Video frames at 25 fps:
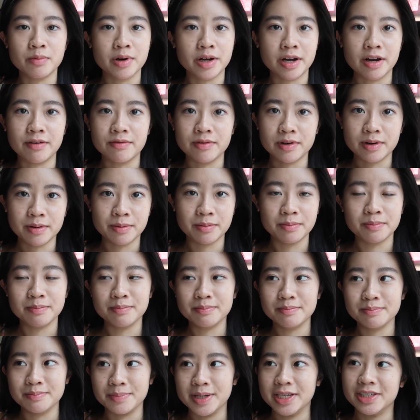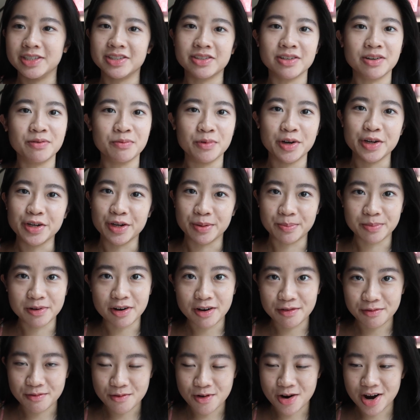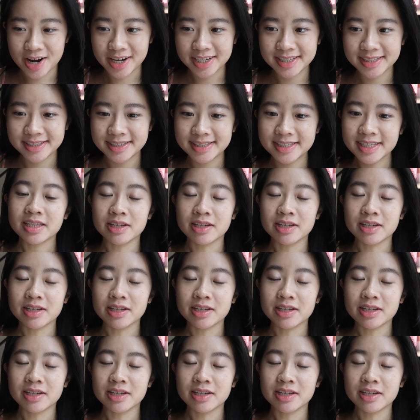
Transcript: whatever, based on what your prof wants.